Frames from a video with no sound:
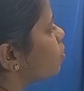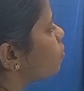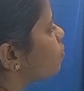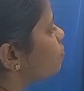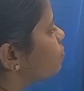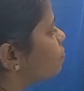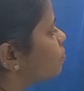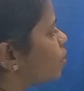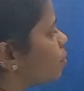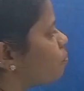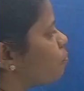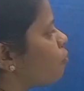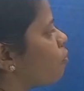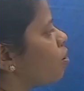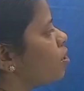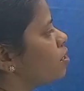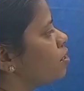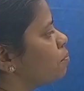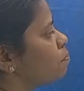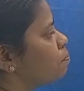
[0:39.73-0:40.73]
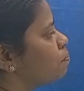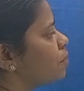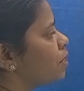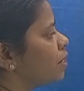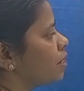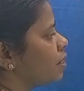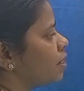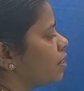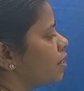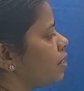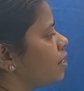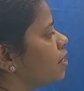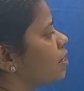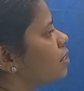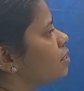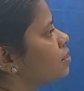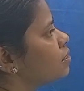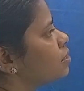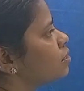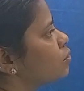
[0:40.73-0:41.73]
of the point P
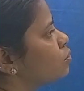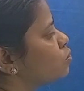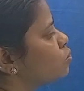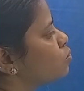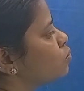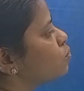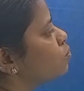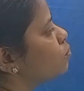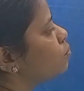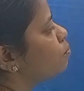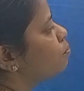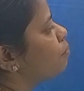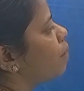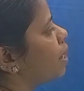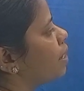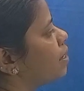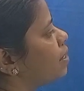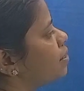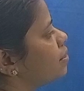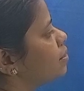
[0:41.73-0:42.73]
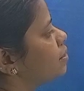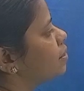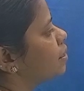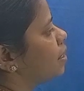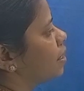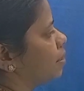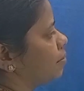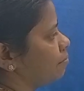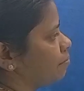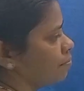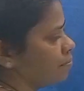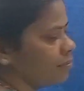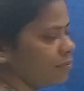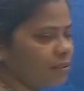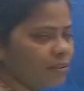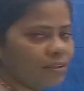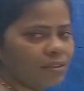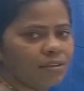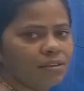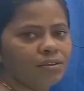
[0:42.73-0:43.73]
is 2 minus 3.
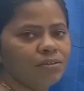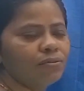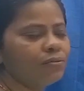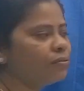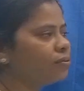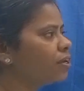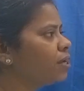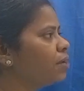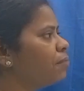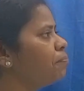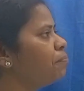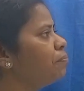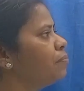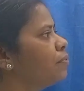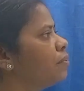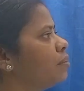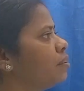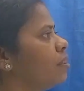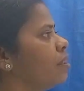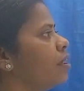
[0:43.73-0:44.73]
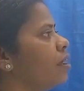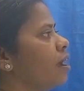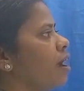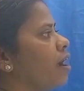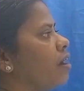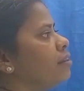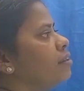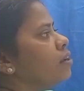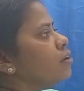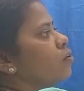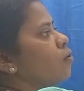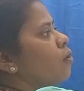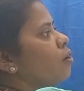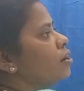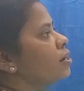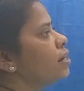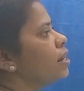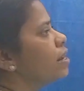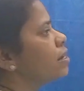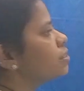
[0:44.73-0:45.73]
Okay. And the
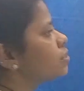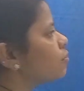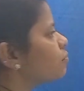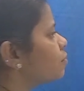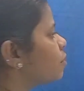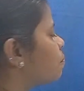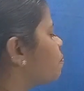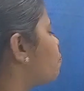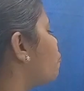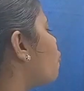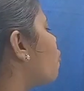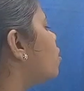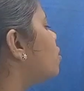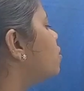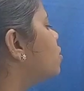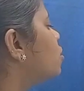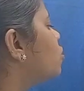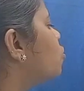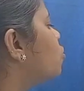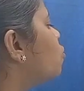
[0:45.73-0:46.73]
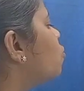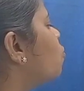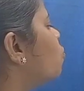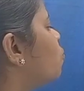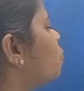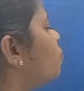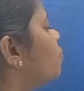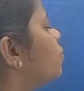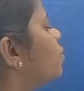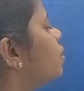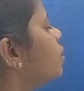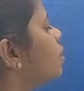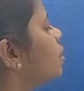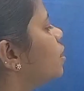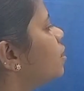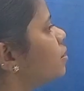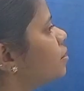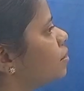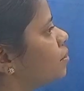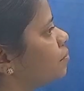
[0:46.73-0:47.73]
coordinates of the point Q
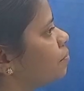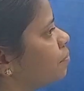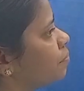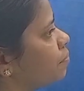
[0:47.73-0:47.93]
is